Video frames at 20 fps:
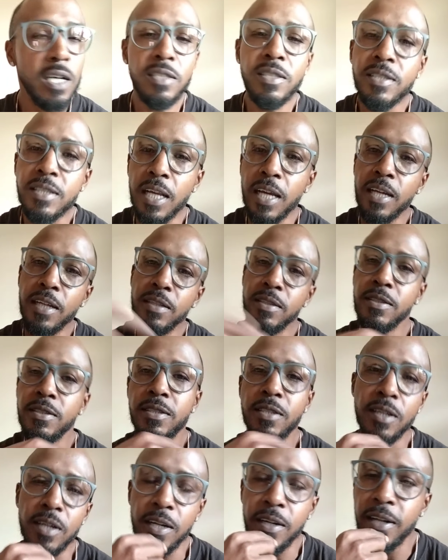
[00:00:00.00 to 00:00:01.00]

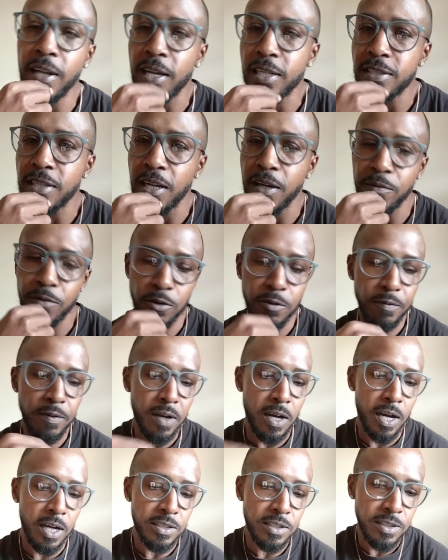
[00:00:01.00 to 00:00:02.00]
ascend to the next level
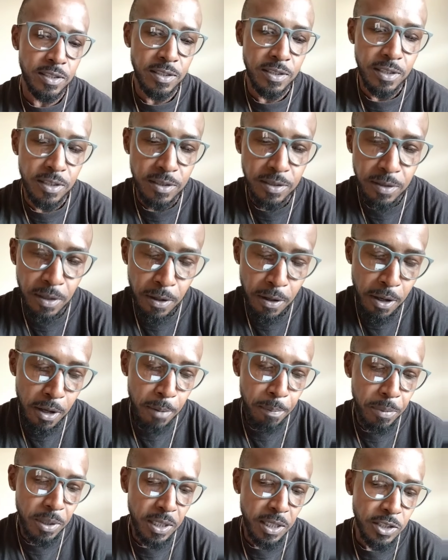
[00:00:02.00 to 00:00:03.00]
of consciousness.
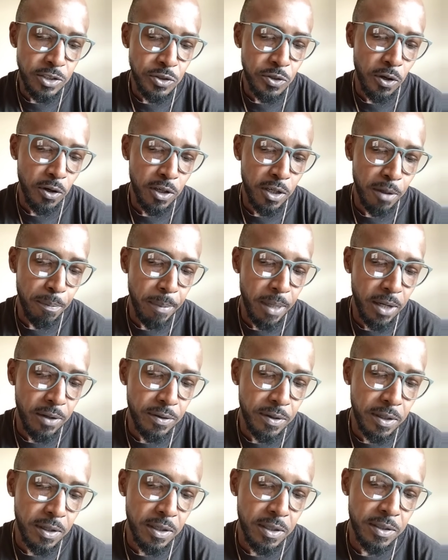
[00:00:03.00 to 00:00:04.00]
But he's talking
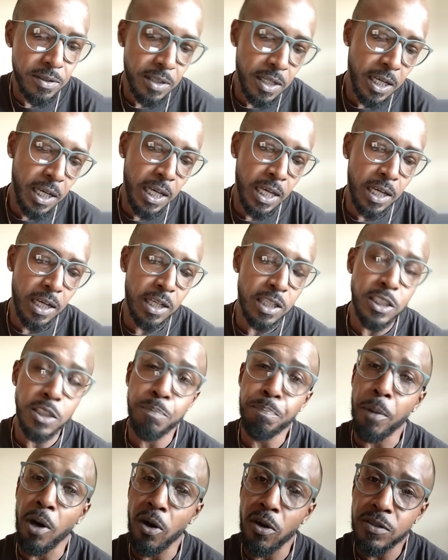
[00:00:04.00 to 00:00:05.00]
about the the
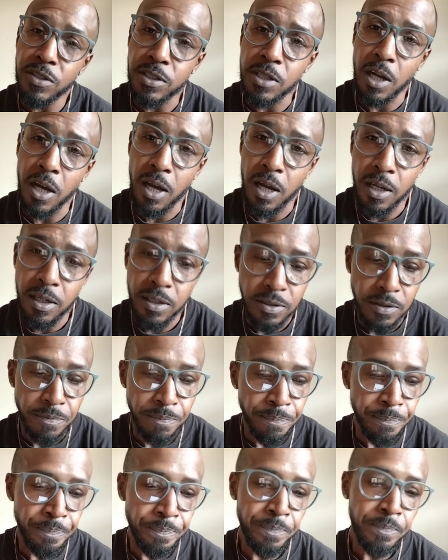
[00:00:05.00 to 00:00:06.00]
Higgs boson
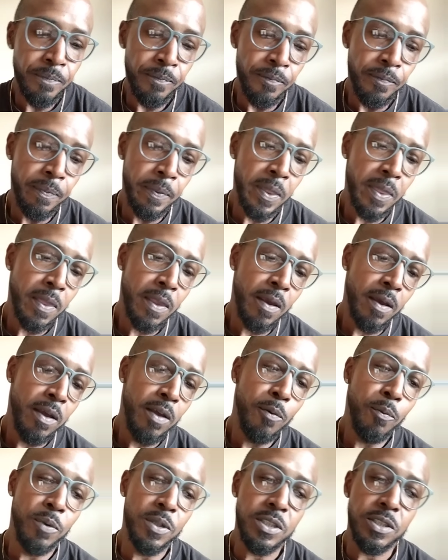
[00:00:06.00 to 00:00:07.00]

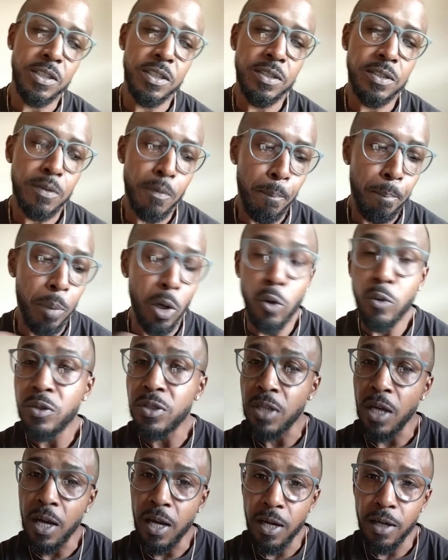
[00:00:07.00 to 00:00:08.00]
which is
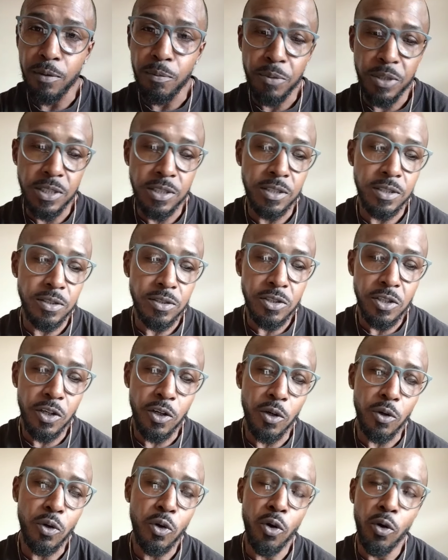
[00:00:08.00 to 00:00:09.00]
boson, which is, you
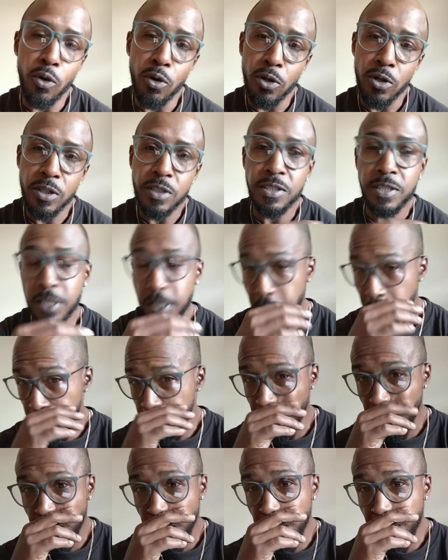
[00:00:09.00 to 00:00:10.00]
know, quarks
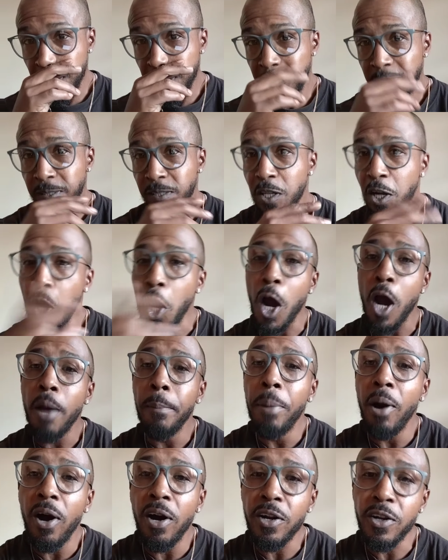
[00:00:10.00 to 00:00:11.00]
and the
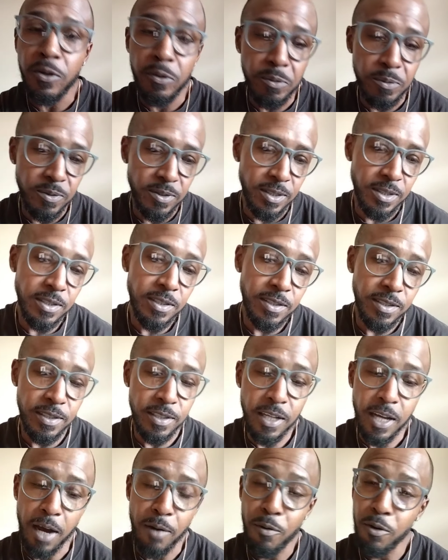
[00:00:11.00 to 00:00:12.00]
God particles.
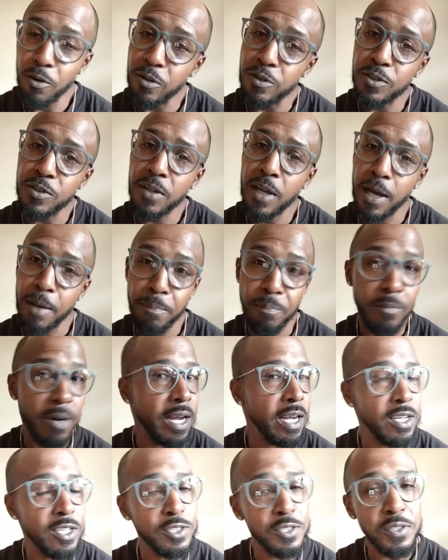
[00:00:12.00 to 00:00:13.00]
I wrote a, I'm
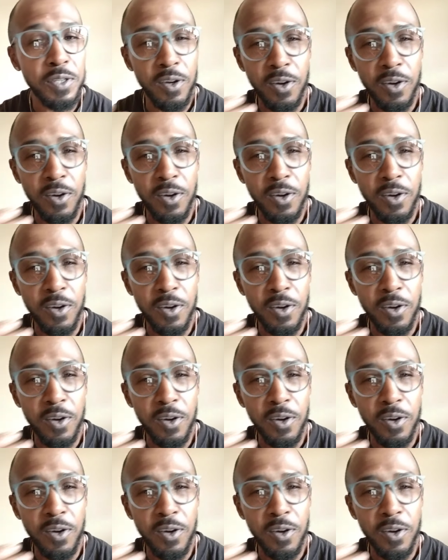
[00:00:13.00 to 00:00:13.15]
writing a